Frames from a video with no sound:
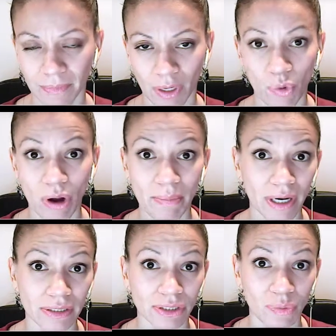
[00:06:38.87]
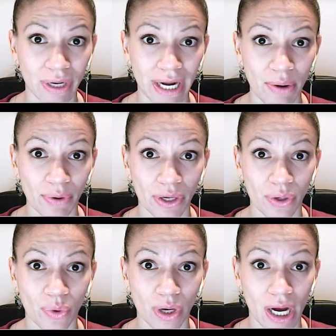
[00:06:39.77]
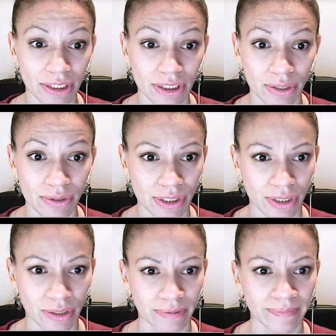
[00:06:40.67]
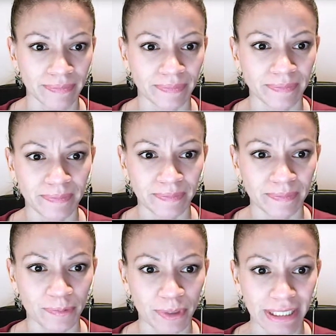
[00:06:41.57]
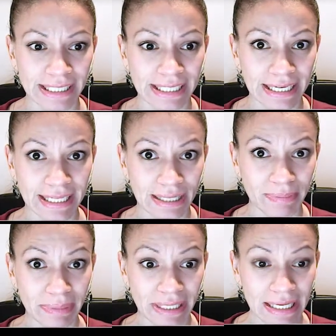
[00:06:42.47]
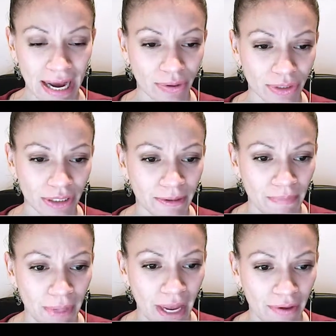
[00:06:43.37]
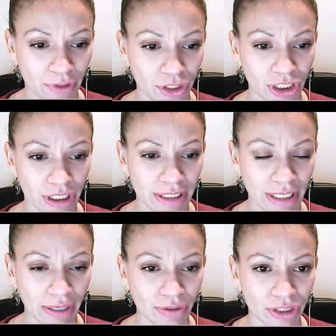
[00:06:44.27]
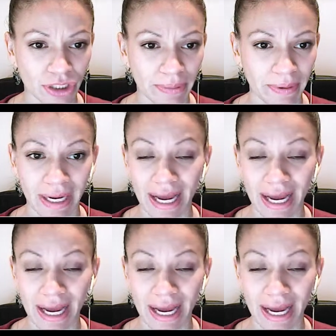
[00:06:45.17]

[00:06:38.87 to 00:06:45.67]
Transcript: Walmart, 1 Hour, or Costco. So we're going to take the bleed out, and we're just going to download the JPEG.